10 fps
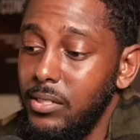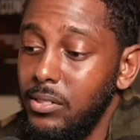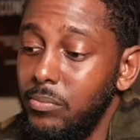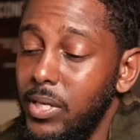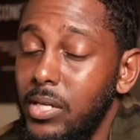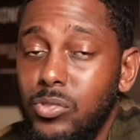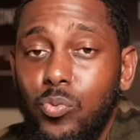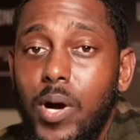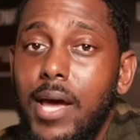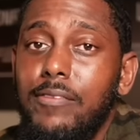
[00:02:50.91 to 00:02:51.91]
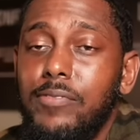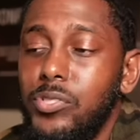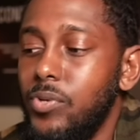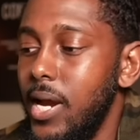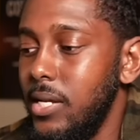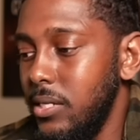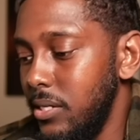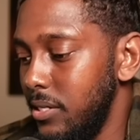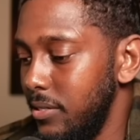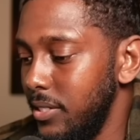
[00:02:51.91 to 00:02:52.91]
the man's wife is right
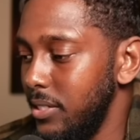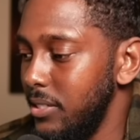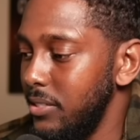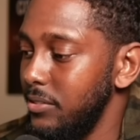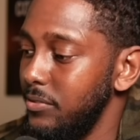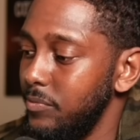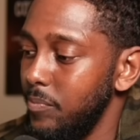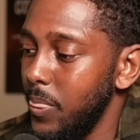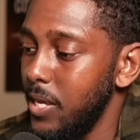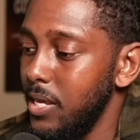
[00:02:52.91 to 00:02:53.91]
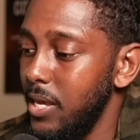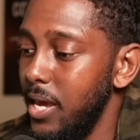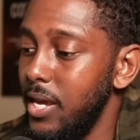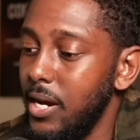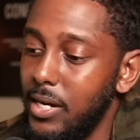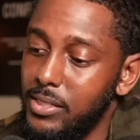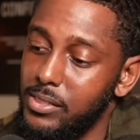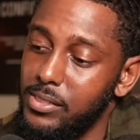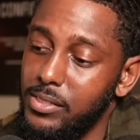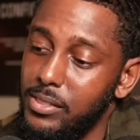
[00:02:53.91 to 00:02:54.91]
there, and
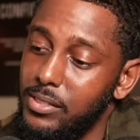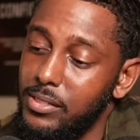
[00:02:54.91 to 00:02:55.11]
chaos